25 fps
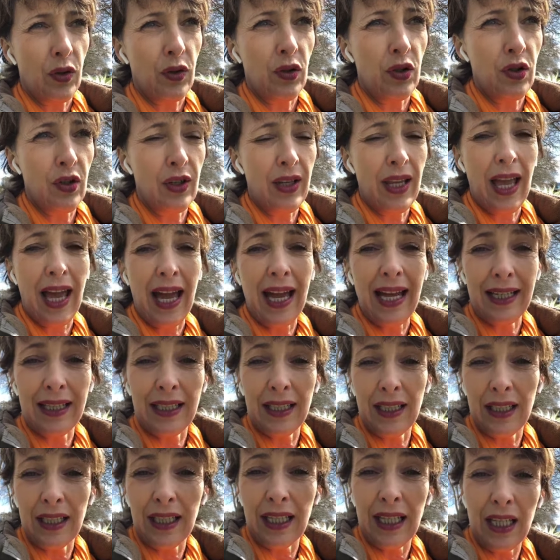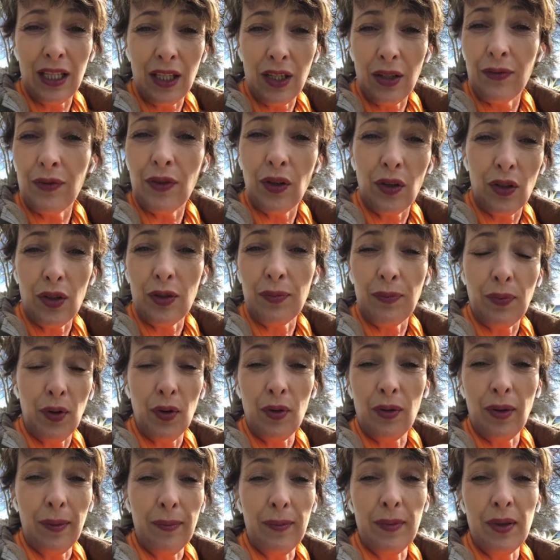you get each of those
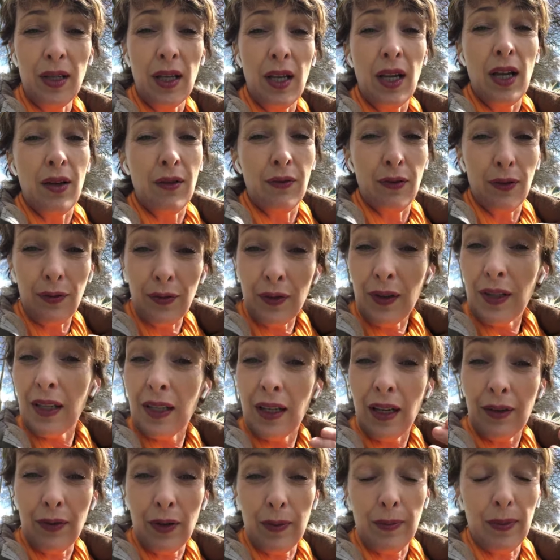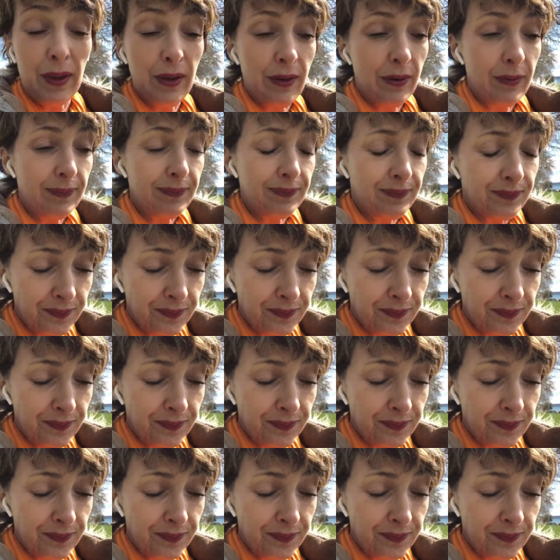programs for free every month.